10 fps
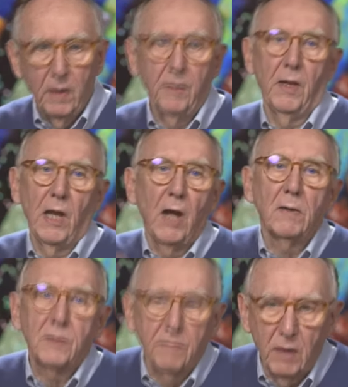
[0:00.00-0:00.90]
the
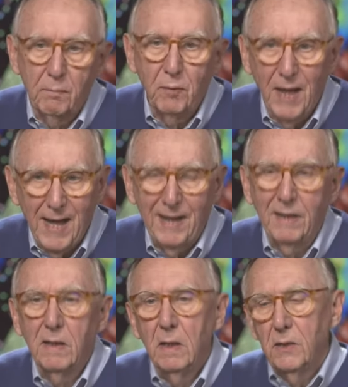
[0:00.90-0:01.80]
lungs of our planet,
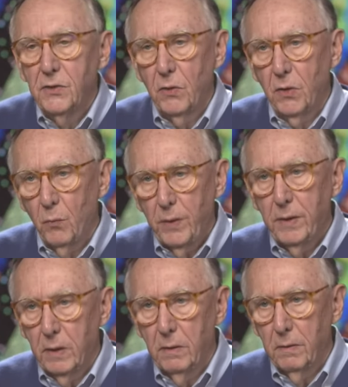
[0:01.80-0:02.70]
so that we
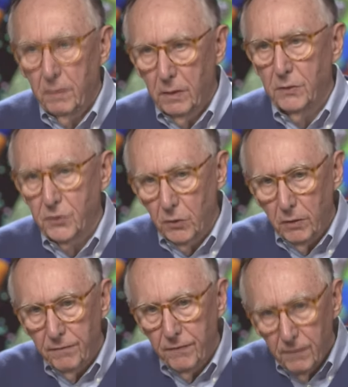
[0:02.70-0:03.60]
can
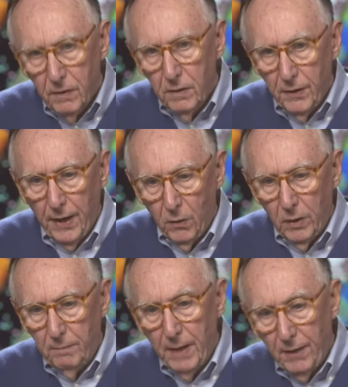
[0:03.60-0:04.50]
conserve not
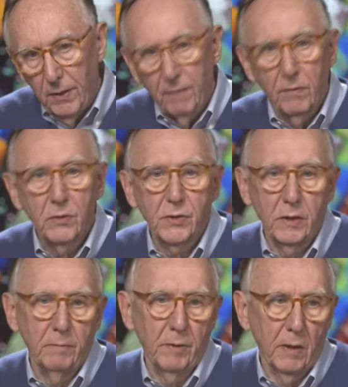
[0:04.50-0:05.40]
only
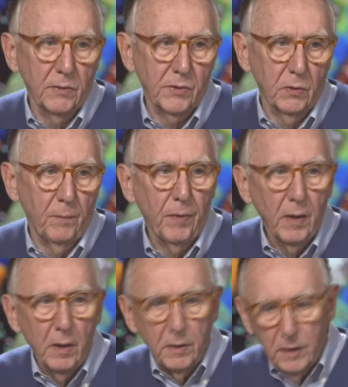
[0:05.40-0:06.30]
biodiversity, but also
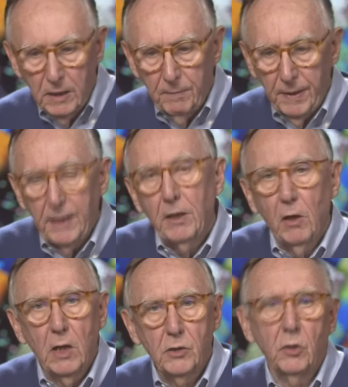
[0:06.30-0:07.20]
keep an
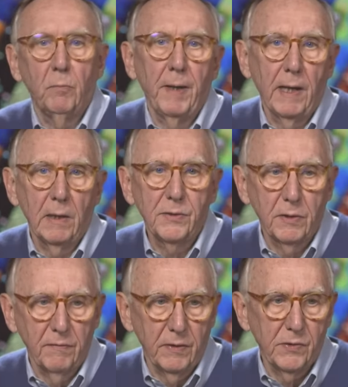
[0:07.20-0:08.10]
ecological balance
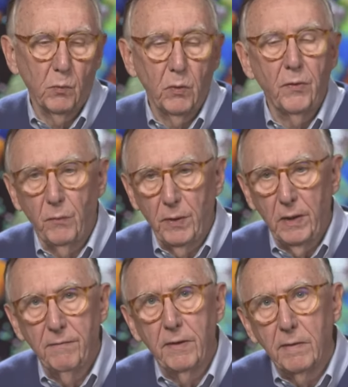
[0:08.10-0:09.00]
of this world that we
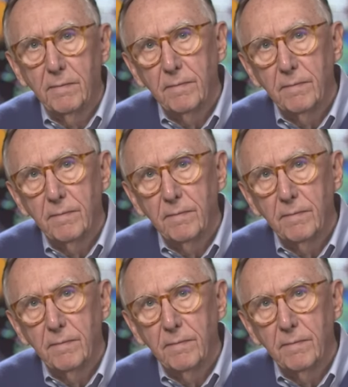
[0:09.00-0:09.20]
live in.